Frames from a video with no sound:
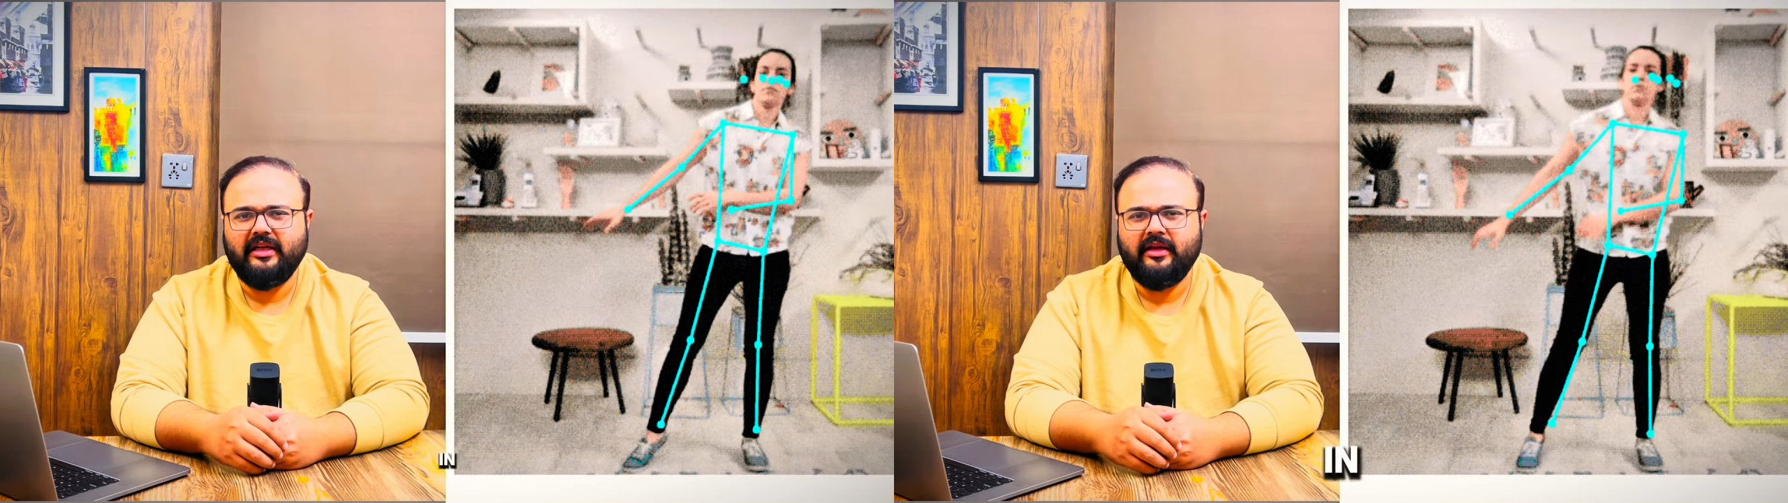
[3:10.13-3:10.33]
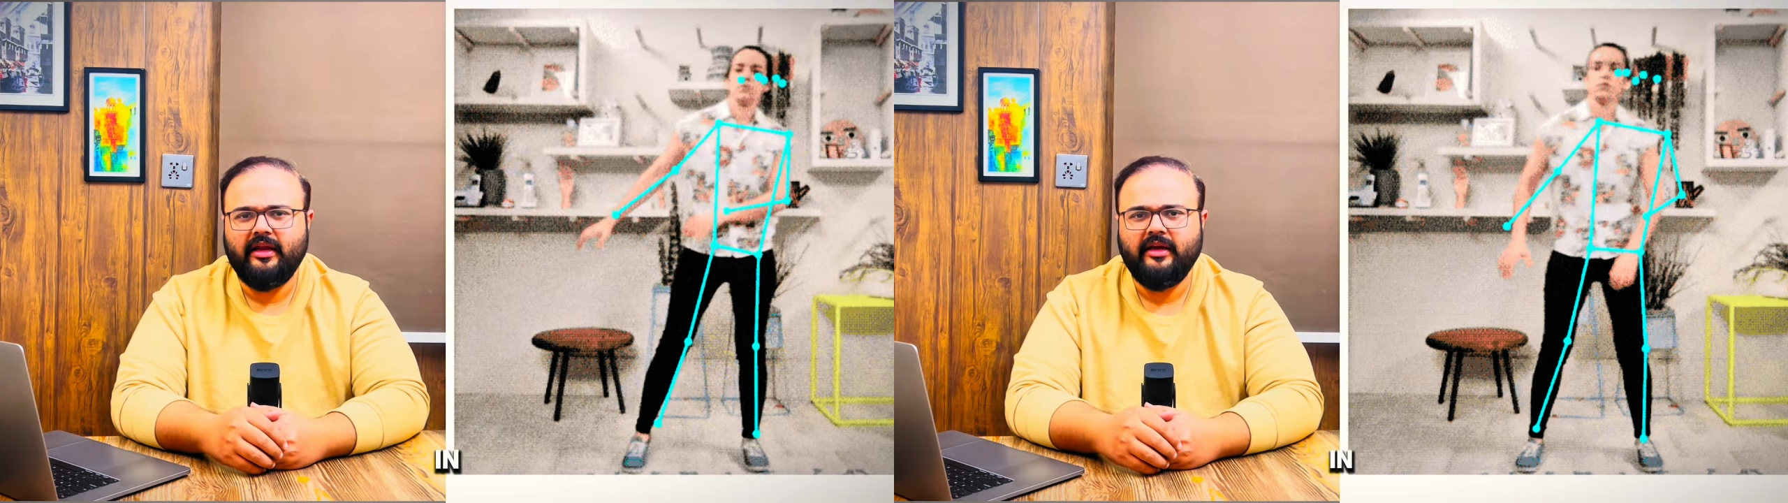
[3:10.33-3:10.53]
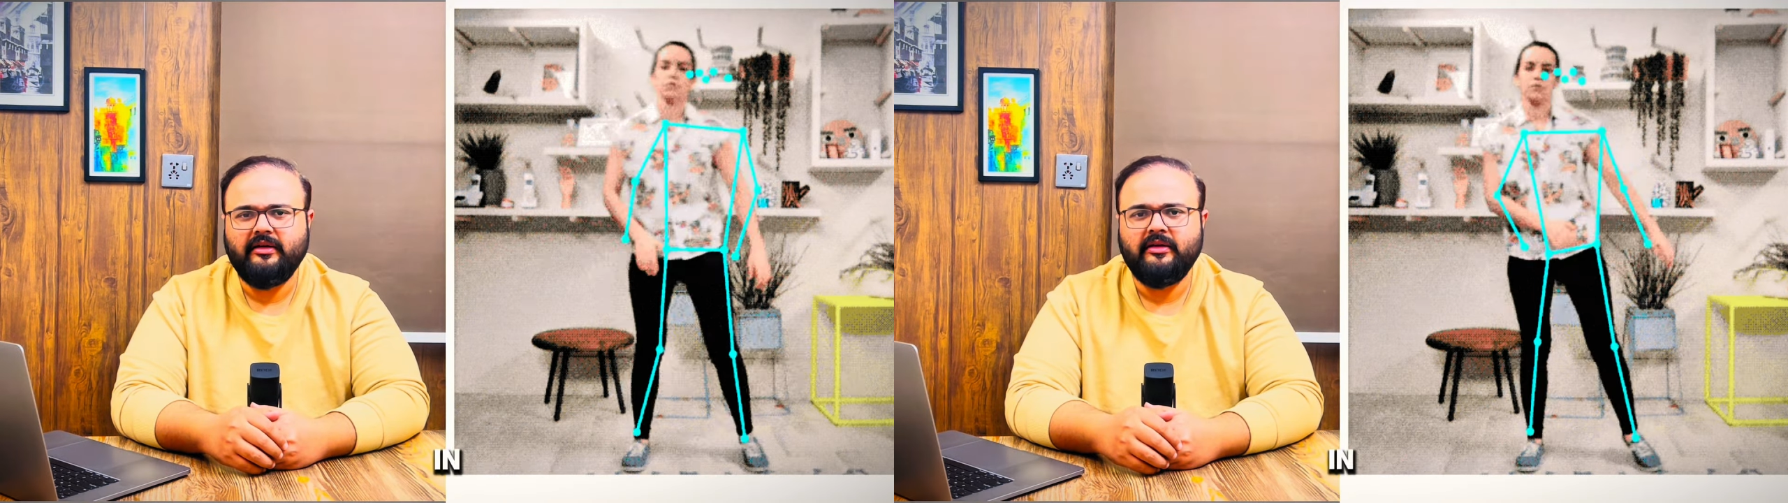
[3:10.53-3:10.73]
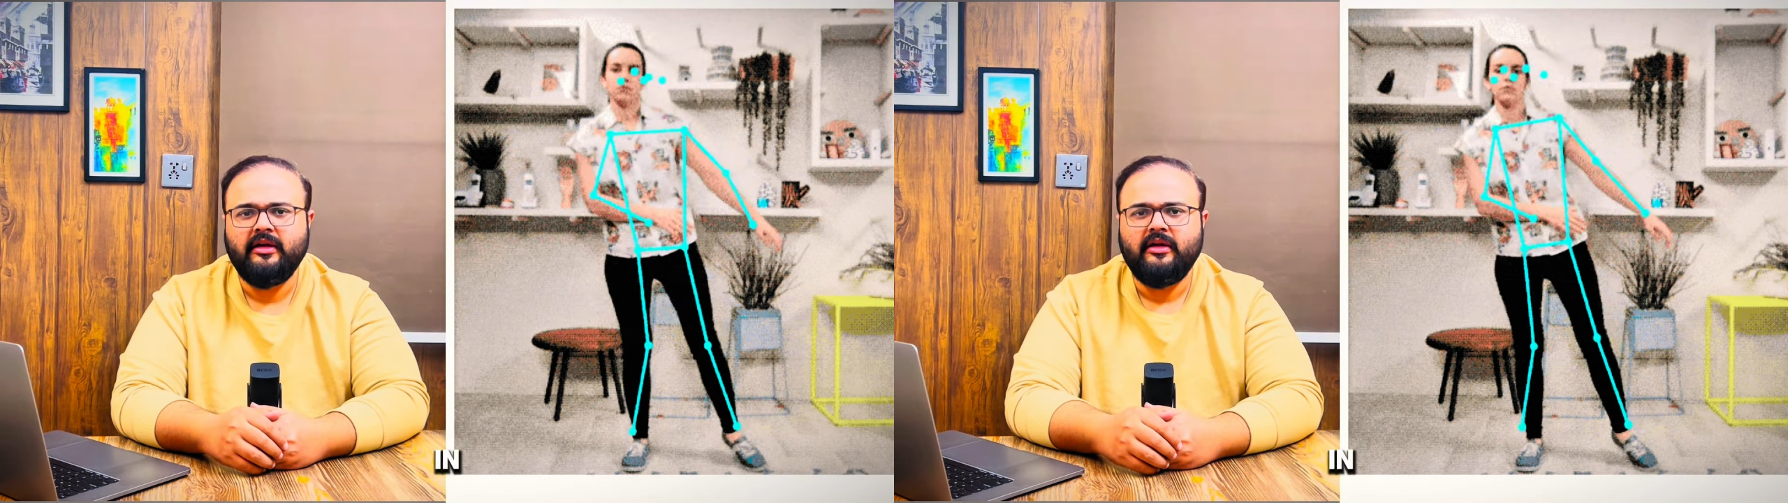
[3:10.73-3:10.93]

in